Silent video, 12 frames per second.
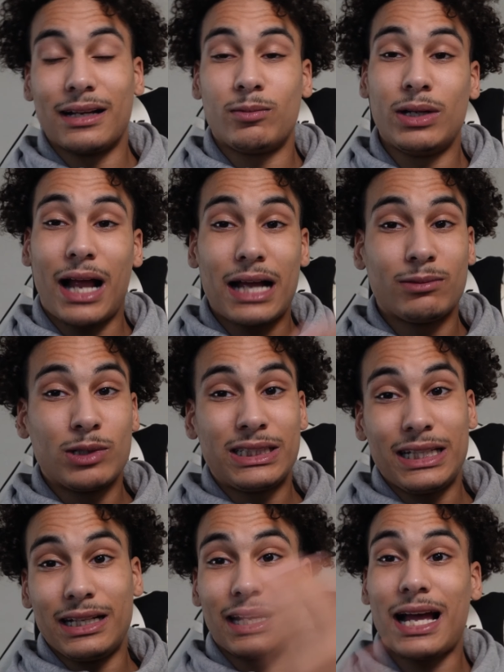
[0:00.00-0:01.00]
we I we
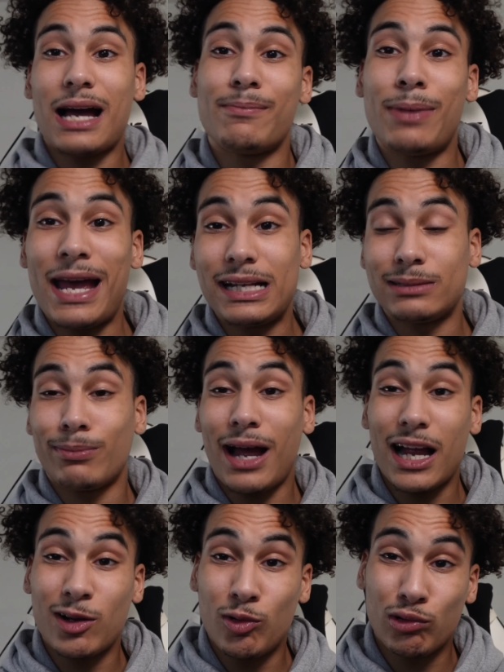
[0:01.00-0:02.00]
seen the cop pass
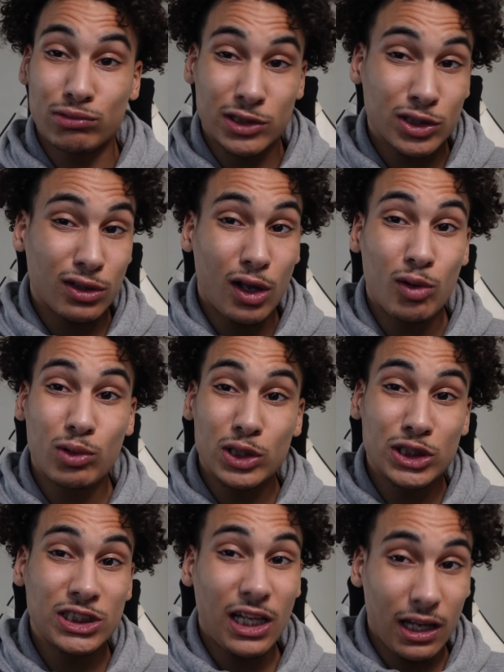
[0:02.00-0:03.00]
by going slow as
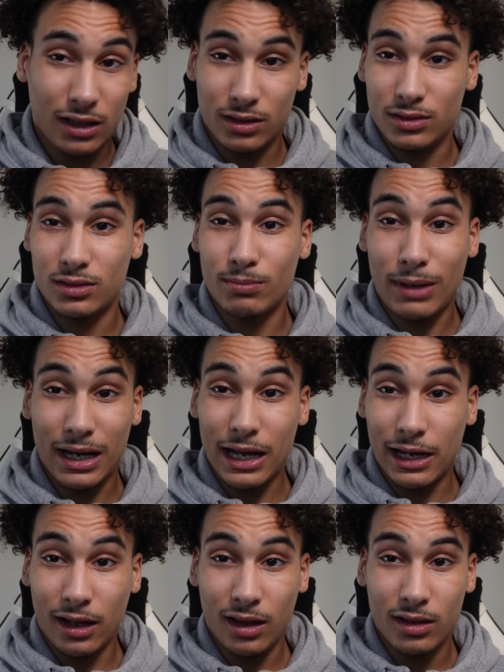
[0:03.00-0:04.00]
shit, my
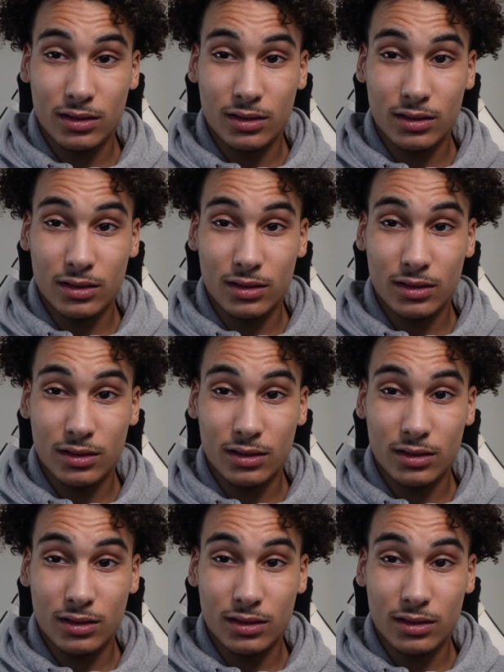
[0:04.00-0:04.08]
nigga.